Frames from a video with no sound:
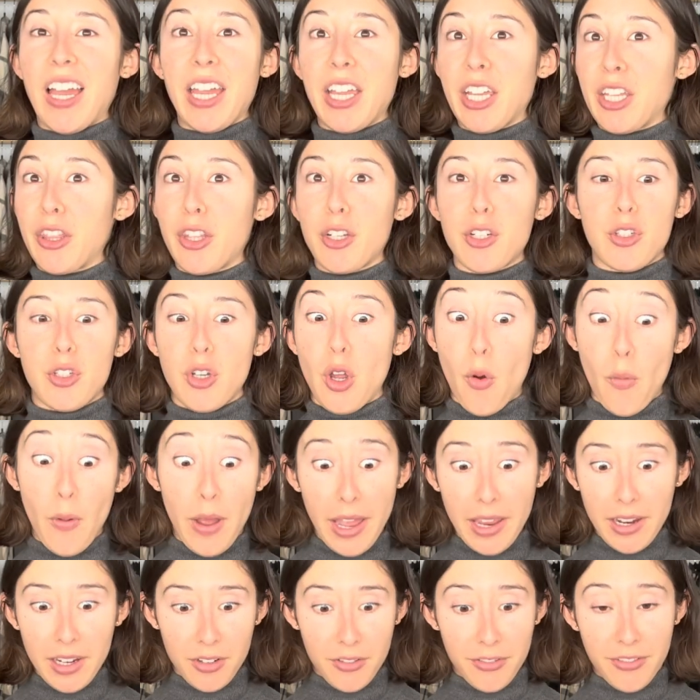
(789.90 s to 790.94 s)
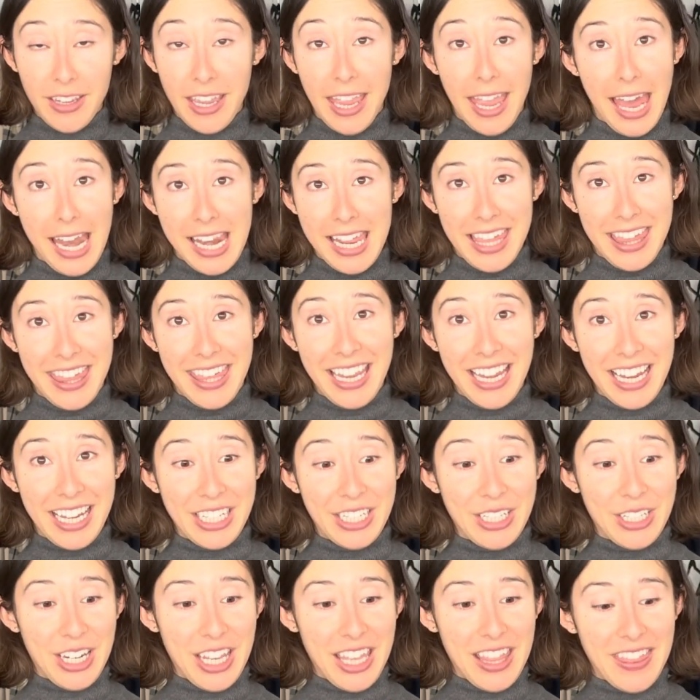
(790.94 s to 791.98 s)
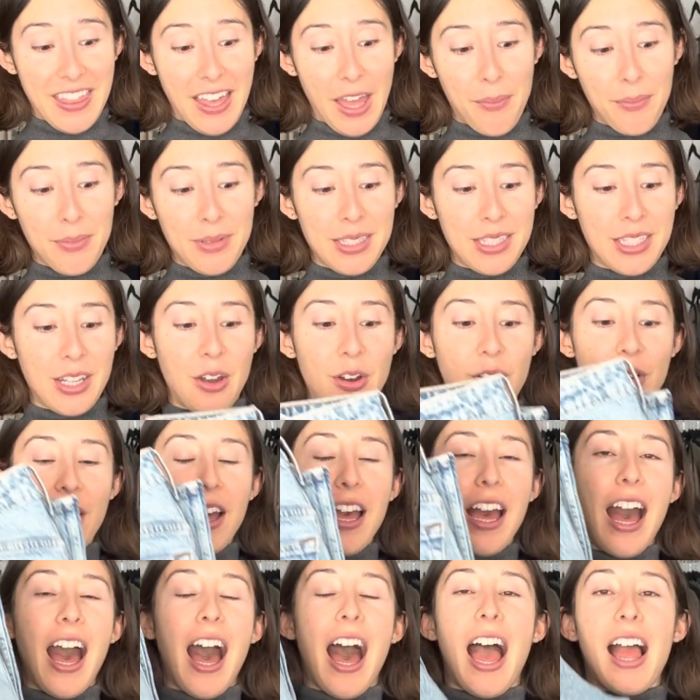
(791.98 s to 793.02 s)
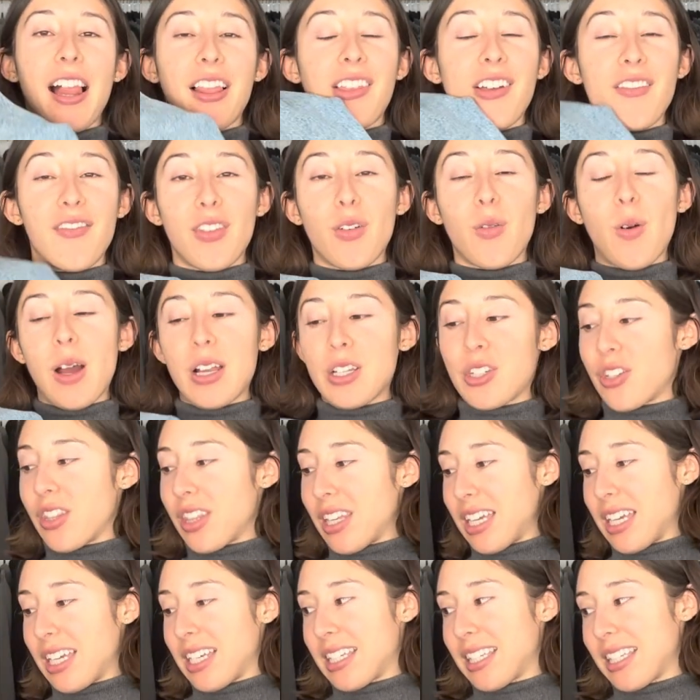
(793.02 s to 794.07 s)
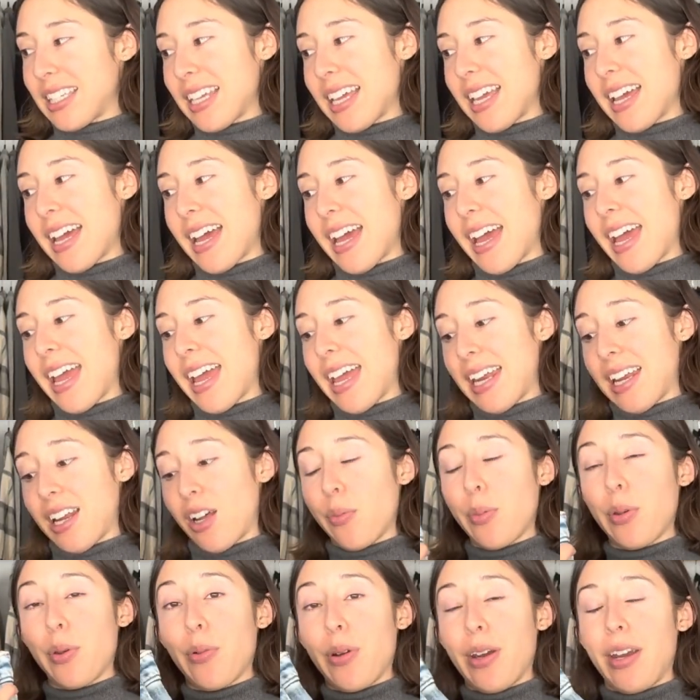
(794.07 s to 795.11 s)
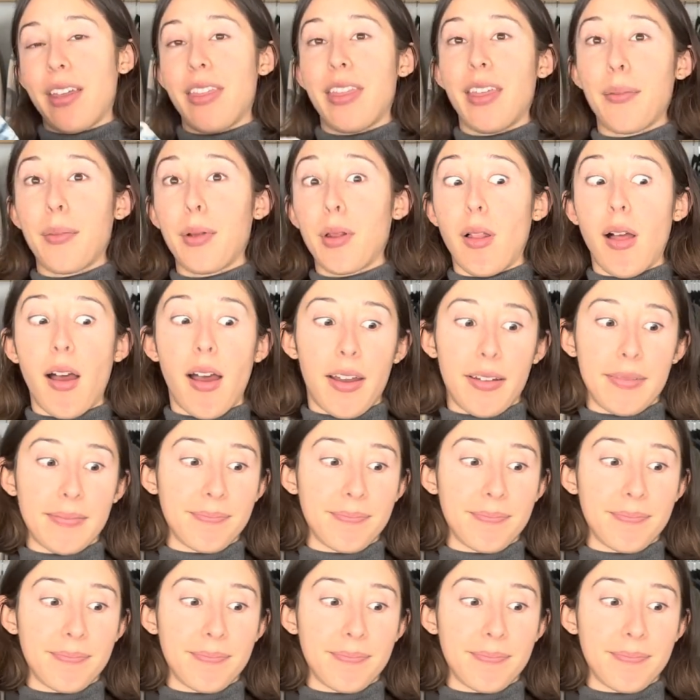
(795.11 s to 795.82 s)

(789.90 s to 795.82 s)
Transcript: there's no way I could fit anything underneath them. So I love the wash of these, and I'll be wearing them a lot.